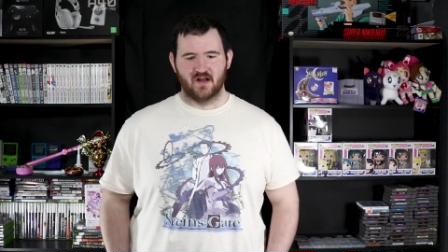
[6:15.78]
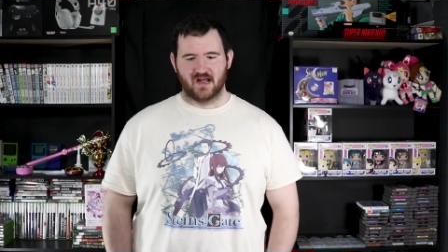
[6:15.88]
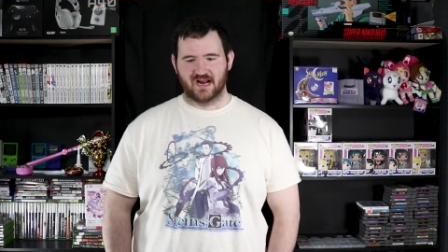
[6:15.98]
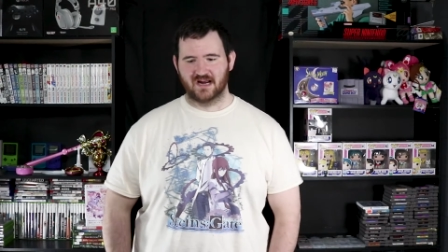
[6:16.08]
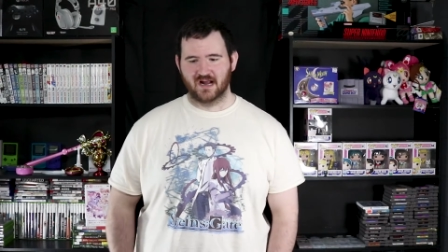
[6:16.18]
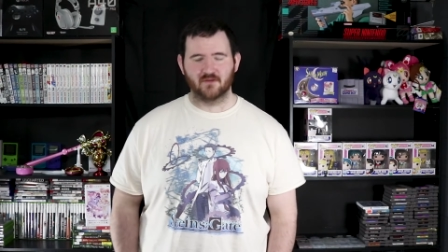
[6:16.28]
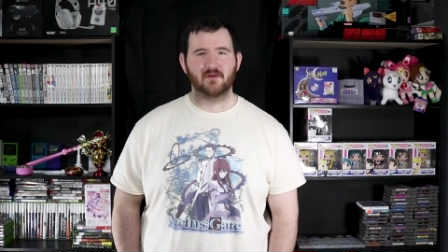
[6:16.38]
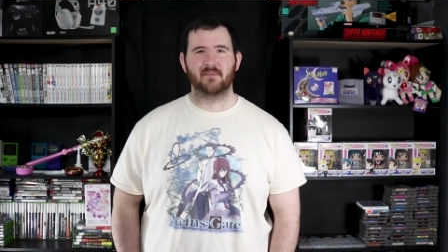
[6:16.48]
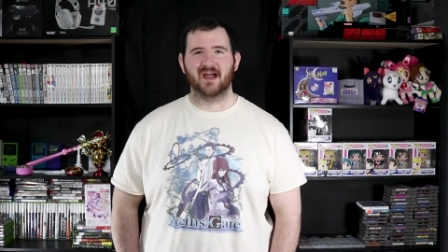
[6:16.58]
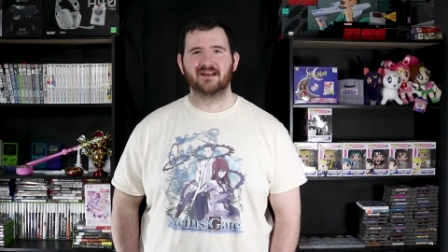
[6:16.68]
I kind of got
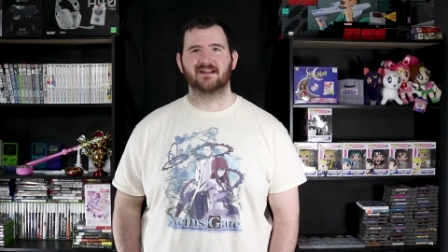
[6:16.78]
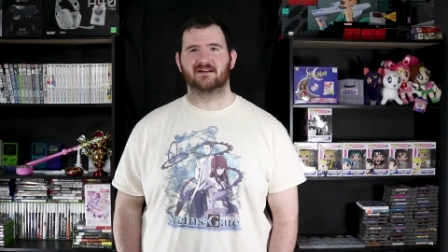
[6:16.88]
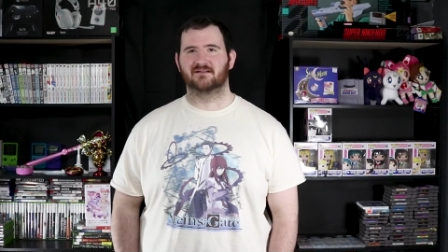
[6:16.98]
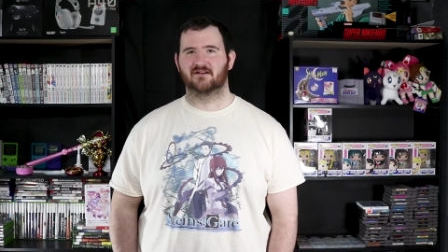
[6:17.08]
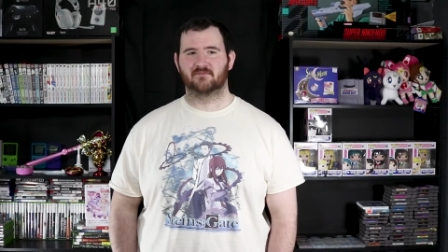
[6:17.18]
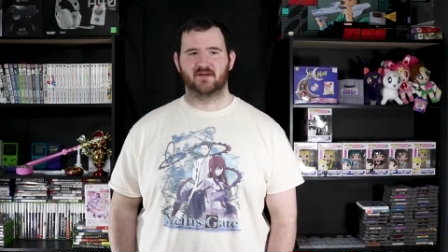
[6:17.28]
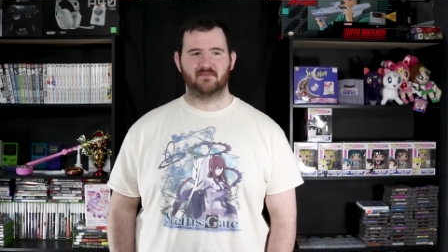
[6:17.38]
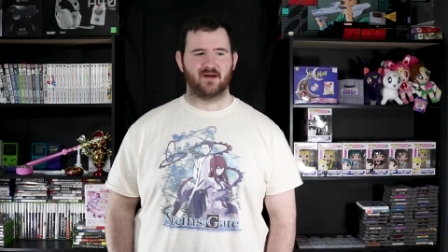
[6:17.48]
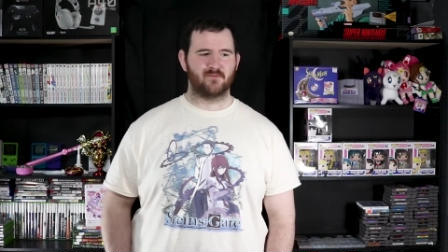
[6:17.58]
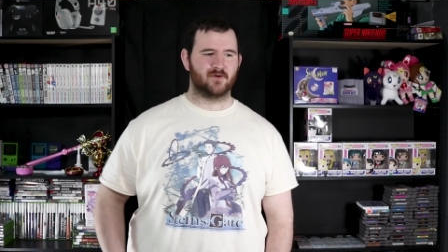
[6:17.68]
reminded a little
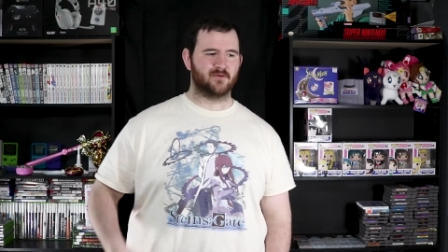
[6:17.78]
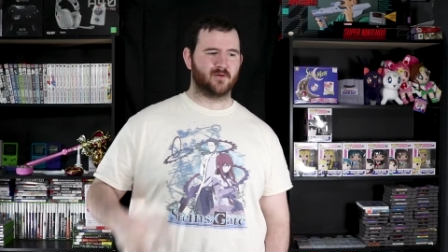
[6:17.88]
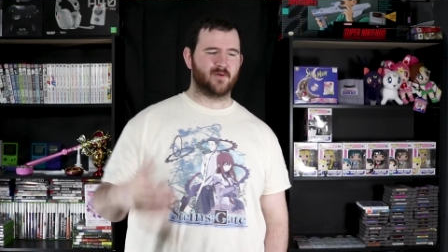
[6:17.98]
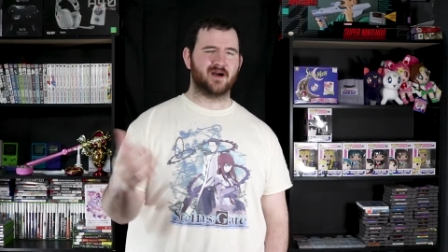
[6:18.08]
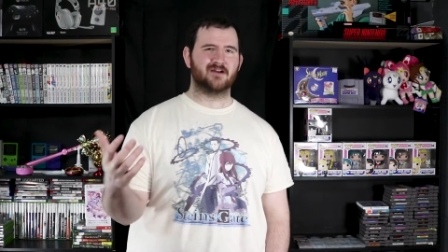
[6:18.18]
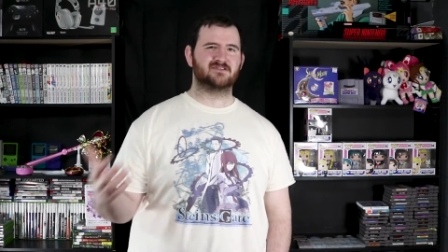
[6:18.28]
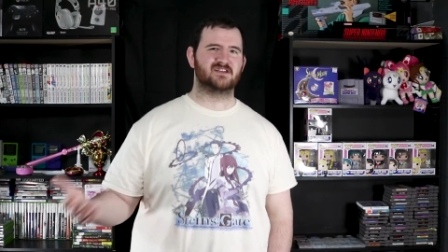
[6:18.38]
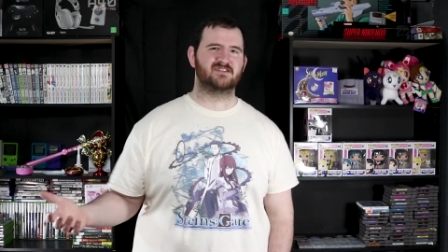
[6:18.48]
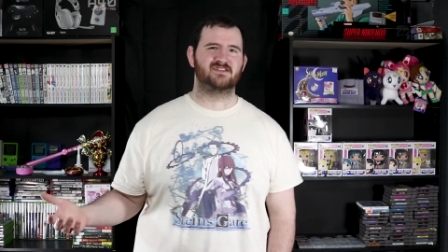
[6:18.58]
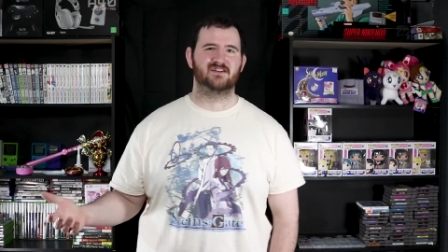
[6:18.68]
bit. My work
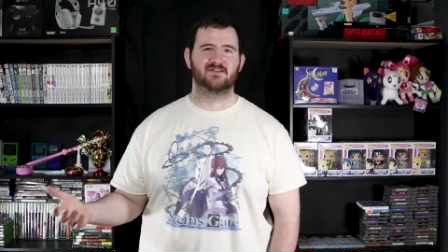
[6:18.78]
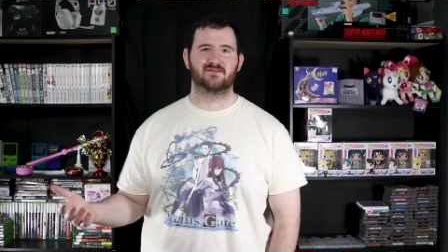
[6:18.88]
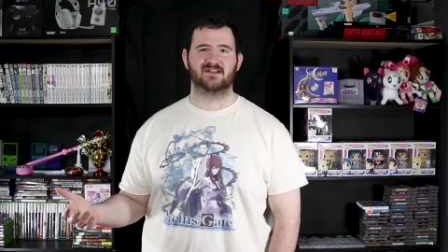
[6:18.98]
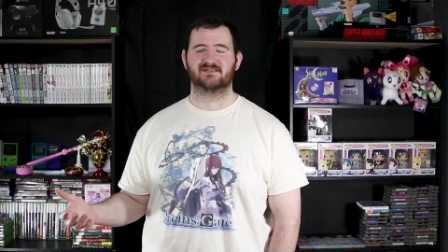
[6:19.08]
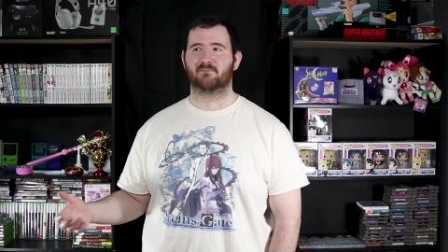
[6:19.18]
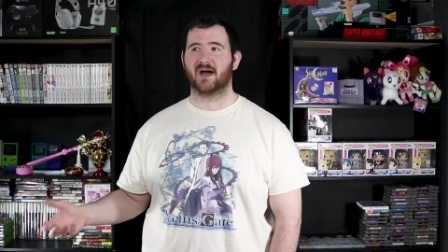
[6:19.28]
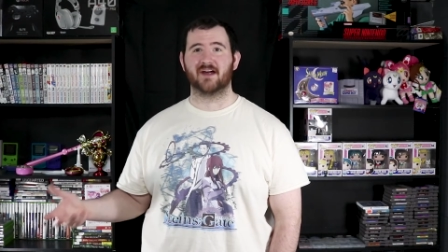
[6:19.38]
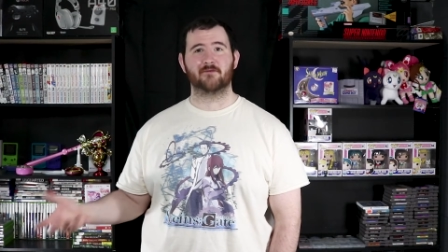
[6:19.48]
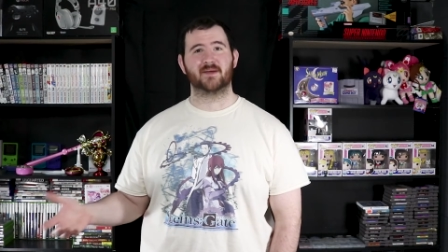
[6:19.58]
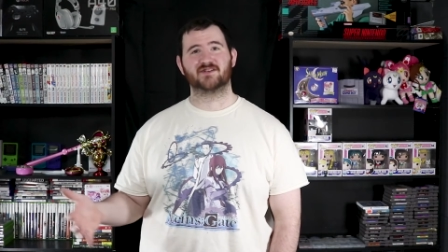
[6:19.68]
requires us to do these
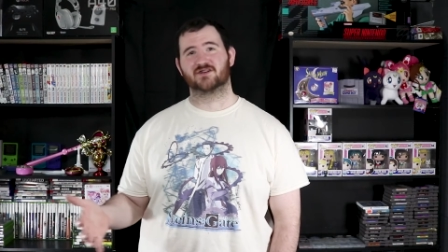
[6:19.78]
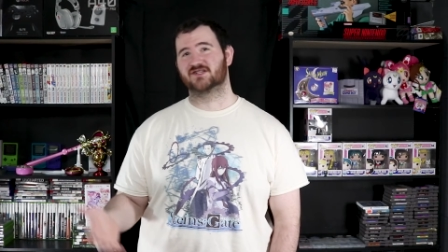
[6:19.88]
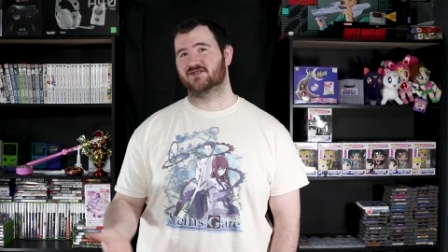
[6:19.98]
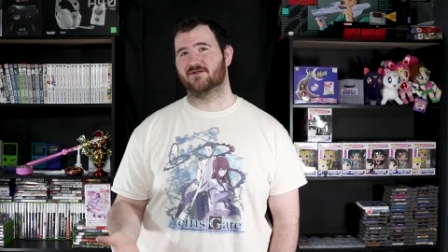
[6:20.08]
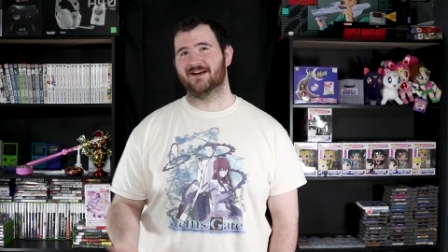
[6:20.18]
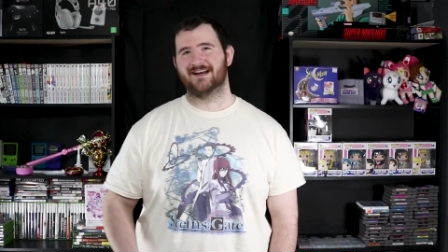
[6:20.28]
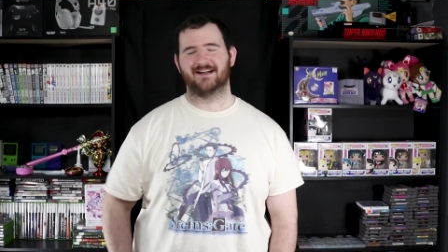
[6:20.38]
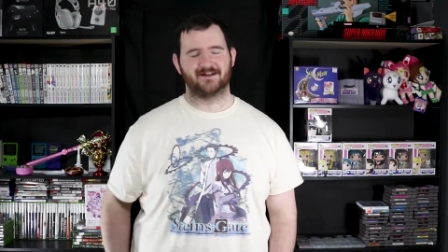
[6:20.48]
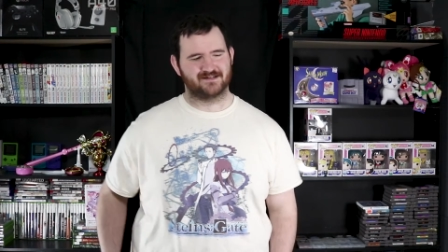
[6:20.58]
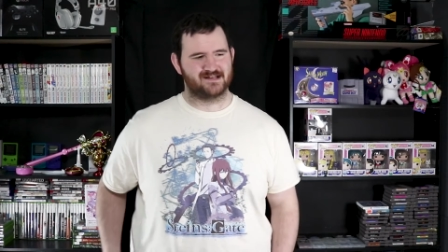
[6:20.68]
biometric
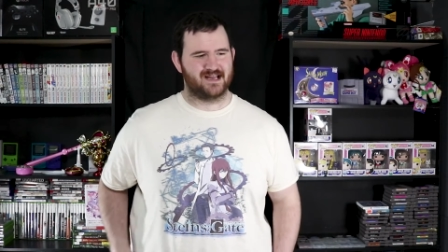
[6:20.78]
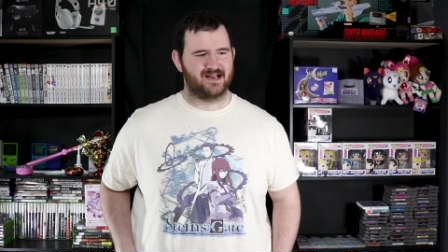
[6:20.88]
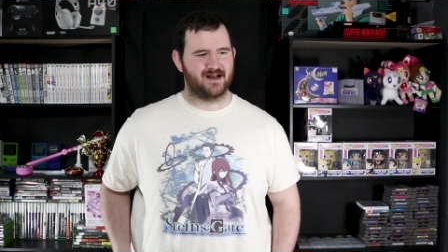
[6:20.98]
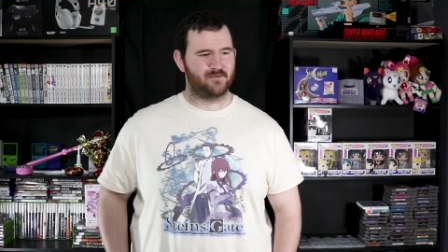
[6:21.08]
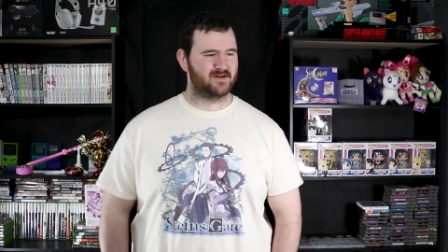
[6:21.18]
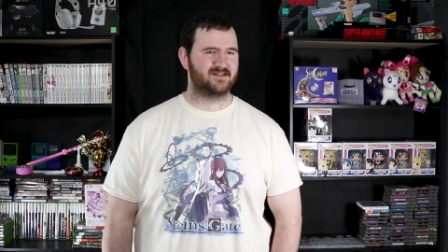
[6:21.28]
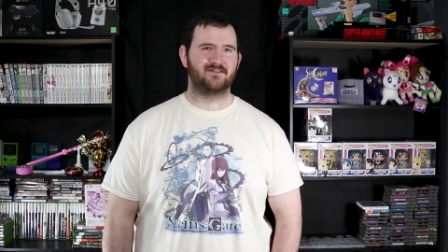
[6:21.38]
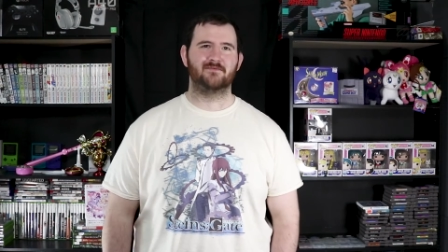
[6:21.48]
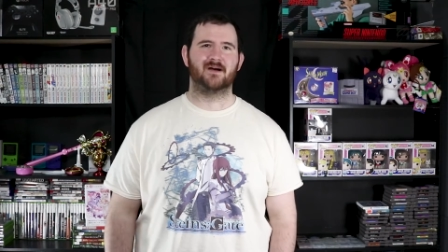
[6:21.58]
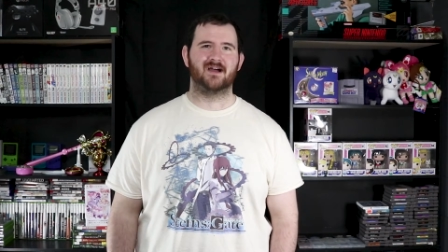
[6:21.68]
screenings, and I went to
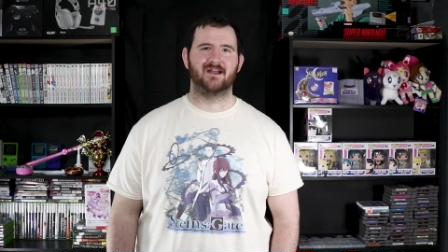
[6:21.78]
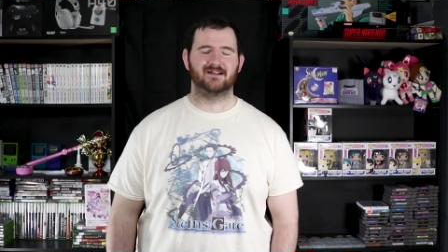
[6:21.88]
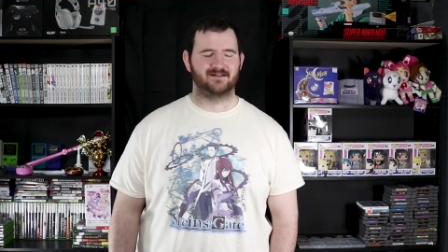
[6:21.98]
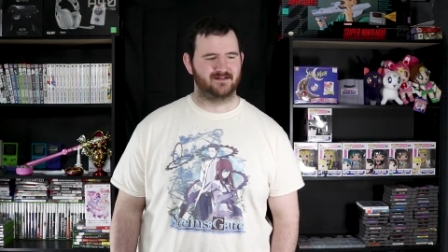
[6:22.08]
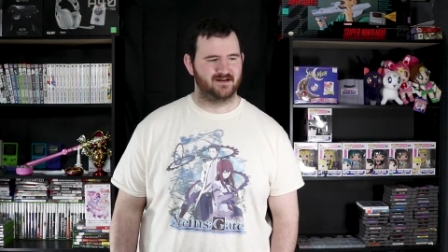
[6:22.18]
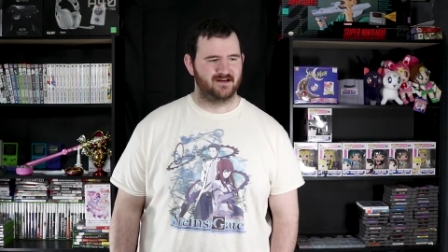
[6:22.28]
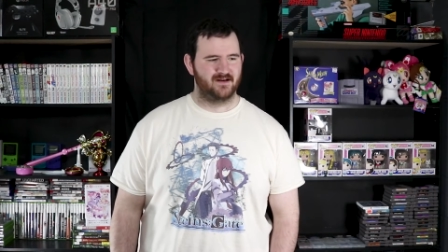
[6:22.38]
do mine, and